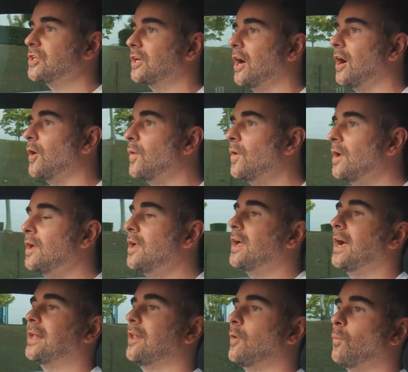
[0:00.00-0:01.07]
to go.
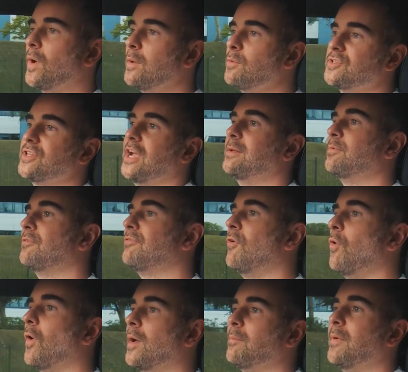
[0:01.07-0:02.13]
And like we were saying
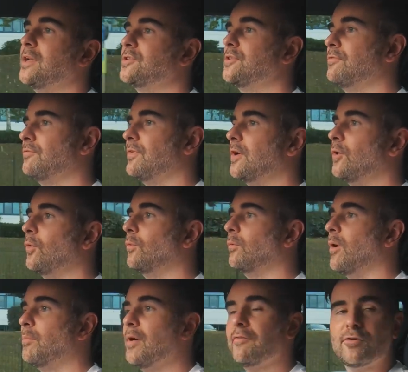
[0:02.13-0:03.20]
before, it makes you feel
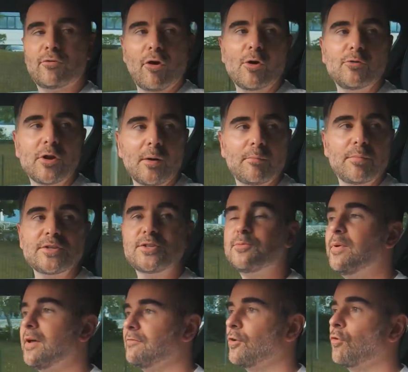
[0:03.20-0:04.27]
a bit of a grown-up. It's a
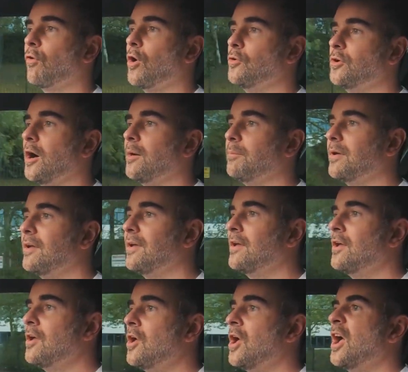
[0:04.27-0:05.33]
bit of a grown-up,
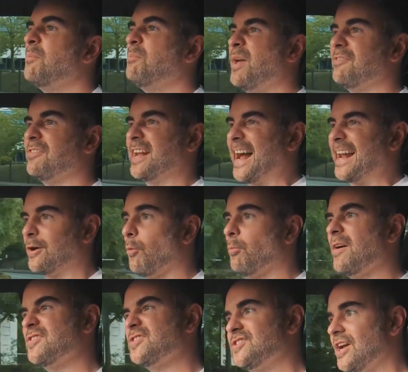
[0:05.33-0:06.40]
bit of an adult,
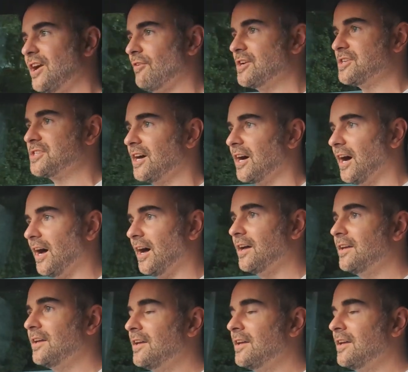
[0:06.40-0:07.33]
bit of a serious car.